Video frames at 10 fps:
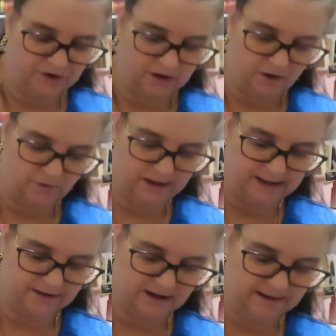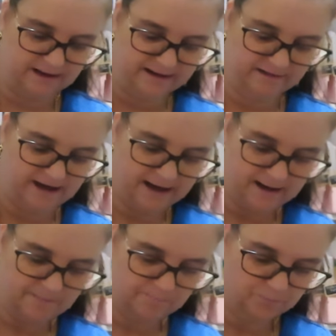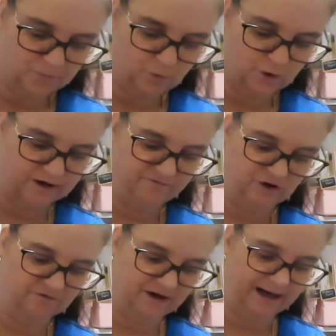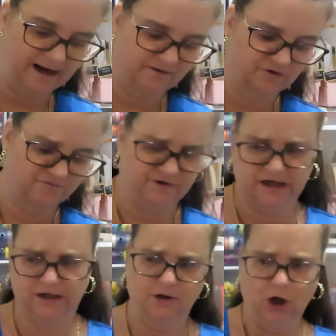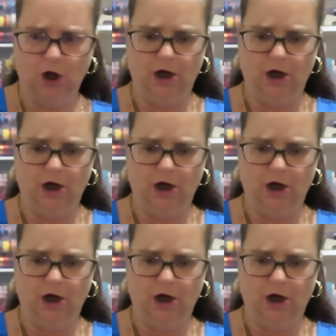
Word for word: you know, anything like that, where you've got to have your feet